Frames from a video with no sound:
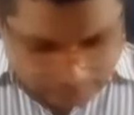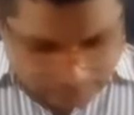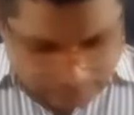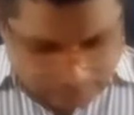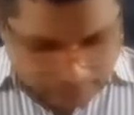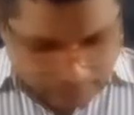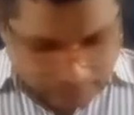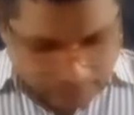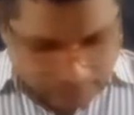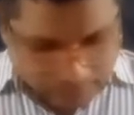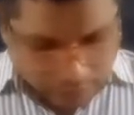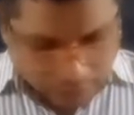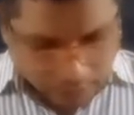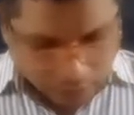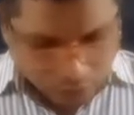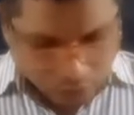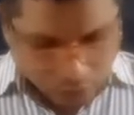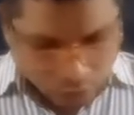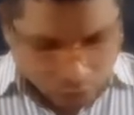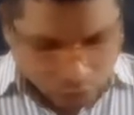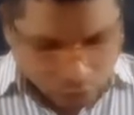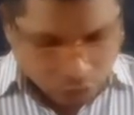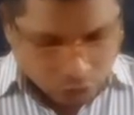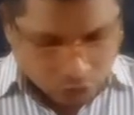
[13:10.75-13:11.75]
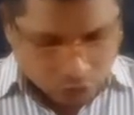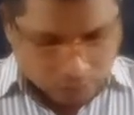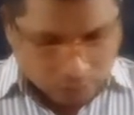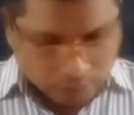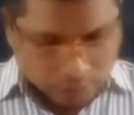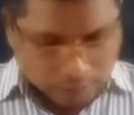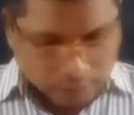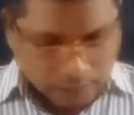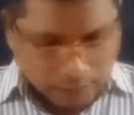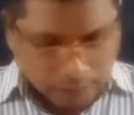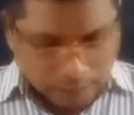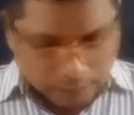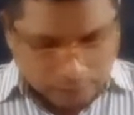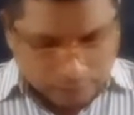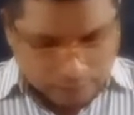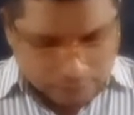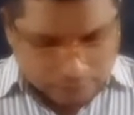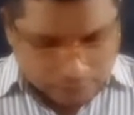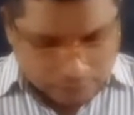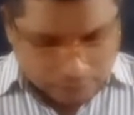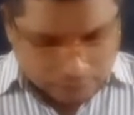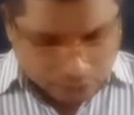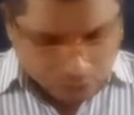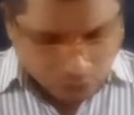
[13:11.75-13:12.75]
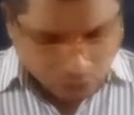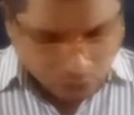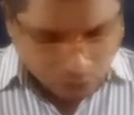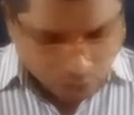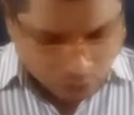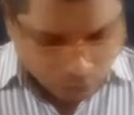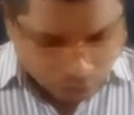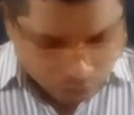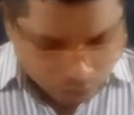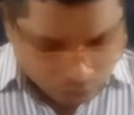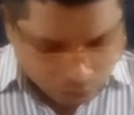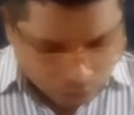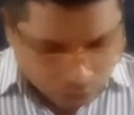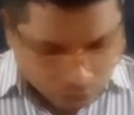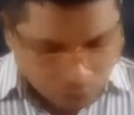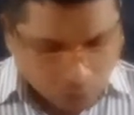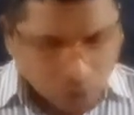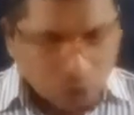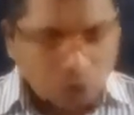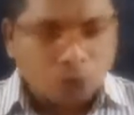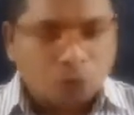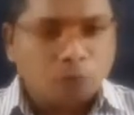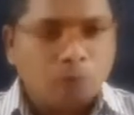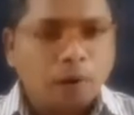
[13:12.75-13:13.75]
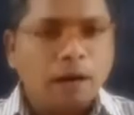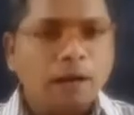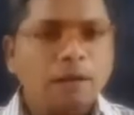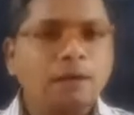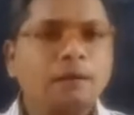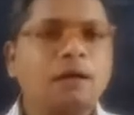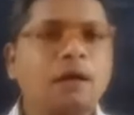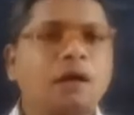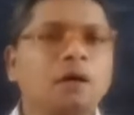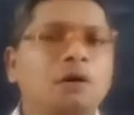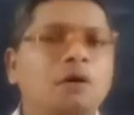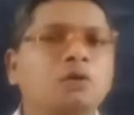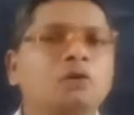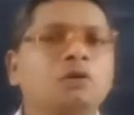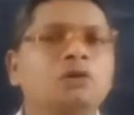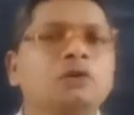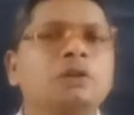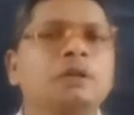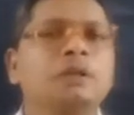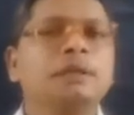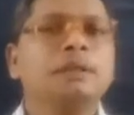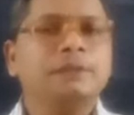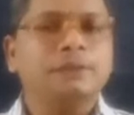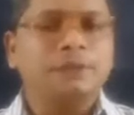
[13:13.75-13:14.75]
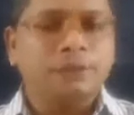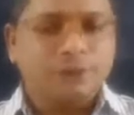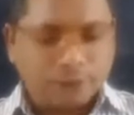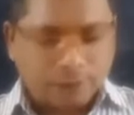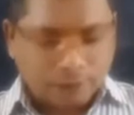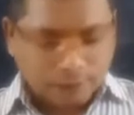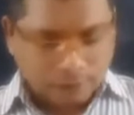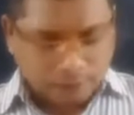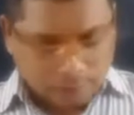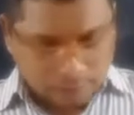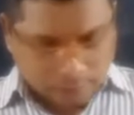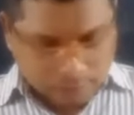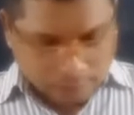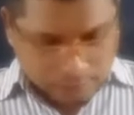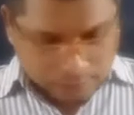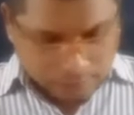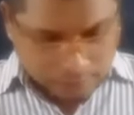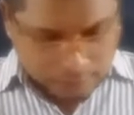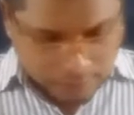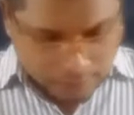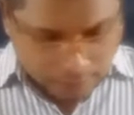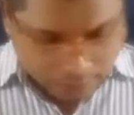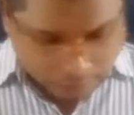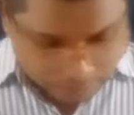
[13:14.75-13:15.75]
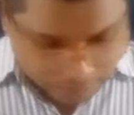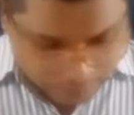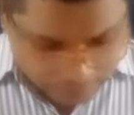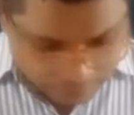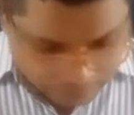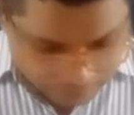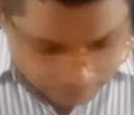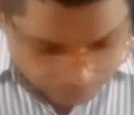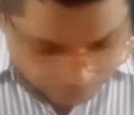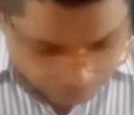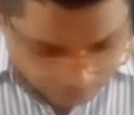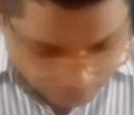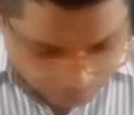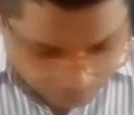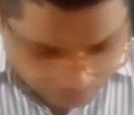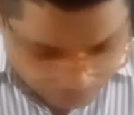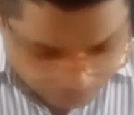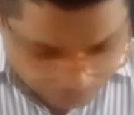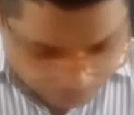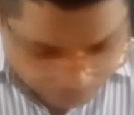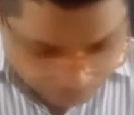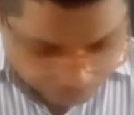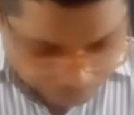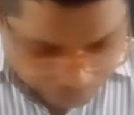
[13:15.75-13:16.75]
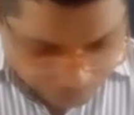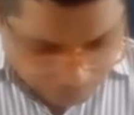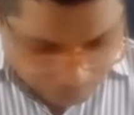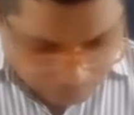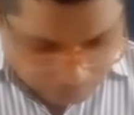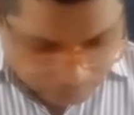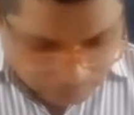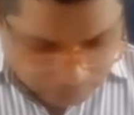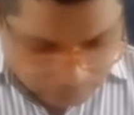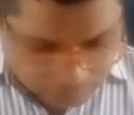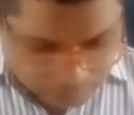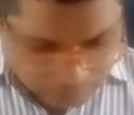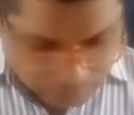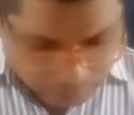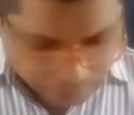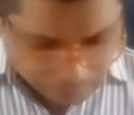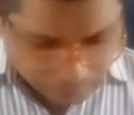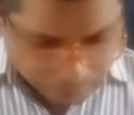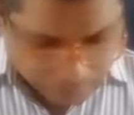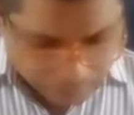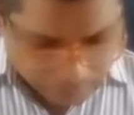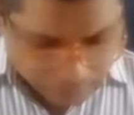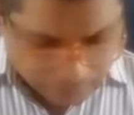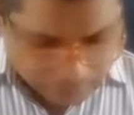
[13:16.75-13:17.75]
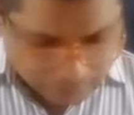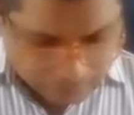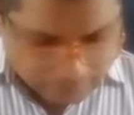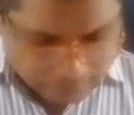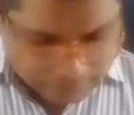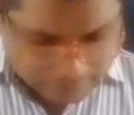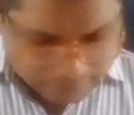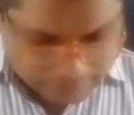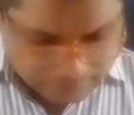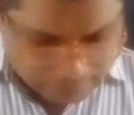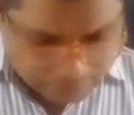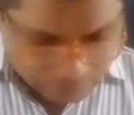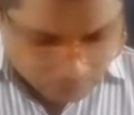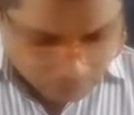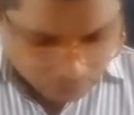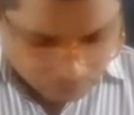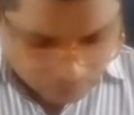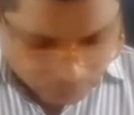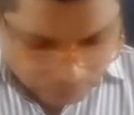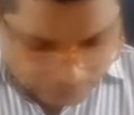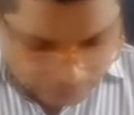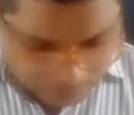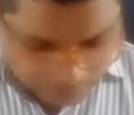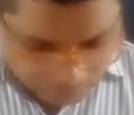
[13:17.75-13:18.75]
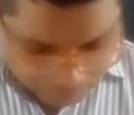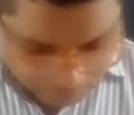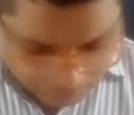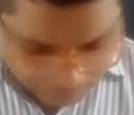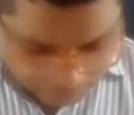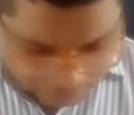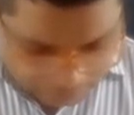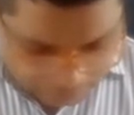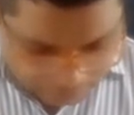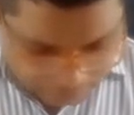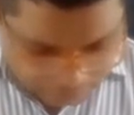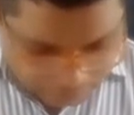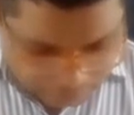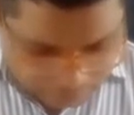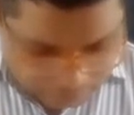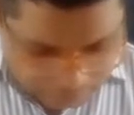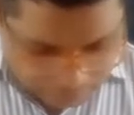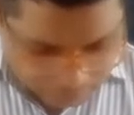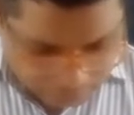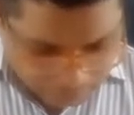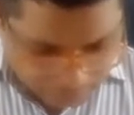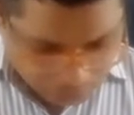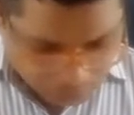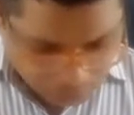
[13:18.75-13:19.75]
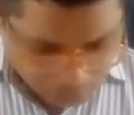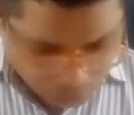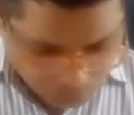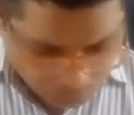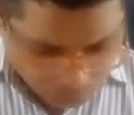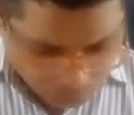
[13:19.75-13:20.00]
a conclusion, Gandhiji's conclusion. What conclusion is there? Let me read for you. The Champaran district was divided into